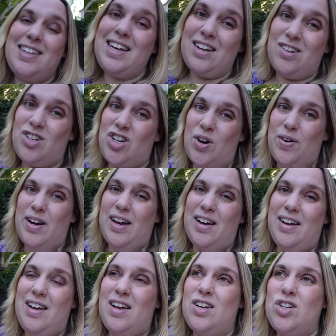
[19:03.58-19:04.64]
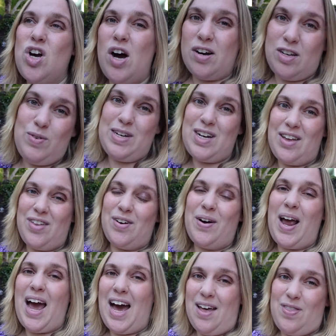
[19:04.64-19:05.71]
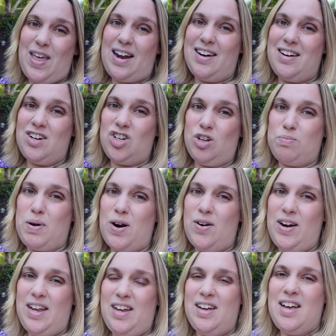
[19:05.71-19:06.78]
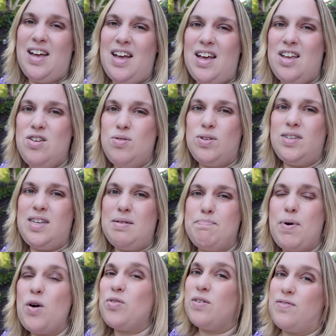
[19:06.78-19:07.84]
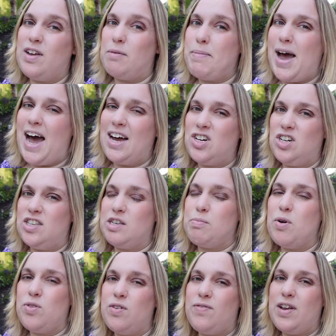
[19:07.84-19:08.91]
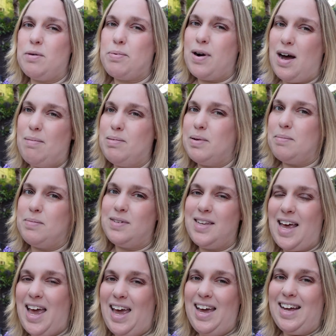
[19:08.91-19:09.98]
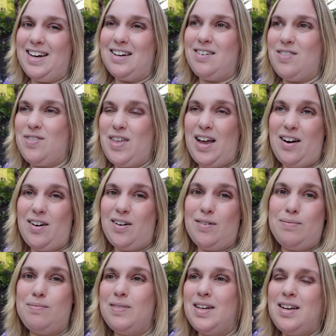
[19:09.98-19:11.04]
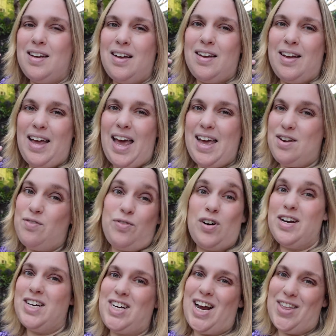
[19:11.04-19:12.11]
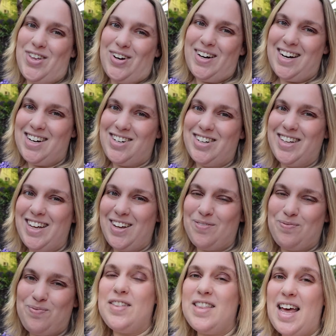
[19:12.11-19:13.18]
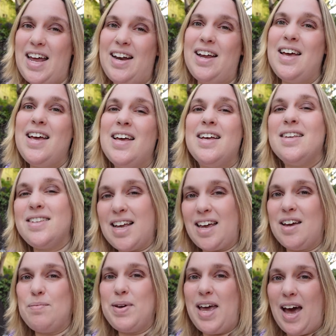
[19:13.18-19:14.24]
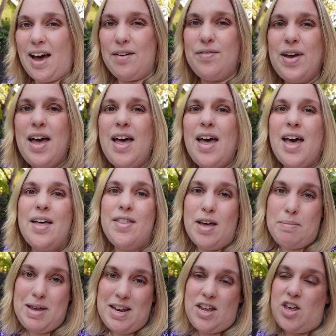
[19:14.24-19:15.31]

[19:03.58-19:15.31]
Lee and Jonah talk to each other at that initial party. You see both of their passions, both of their problems, and their hate for each other initially. And then second, we have the meet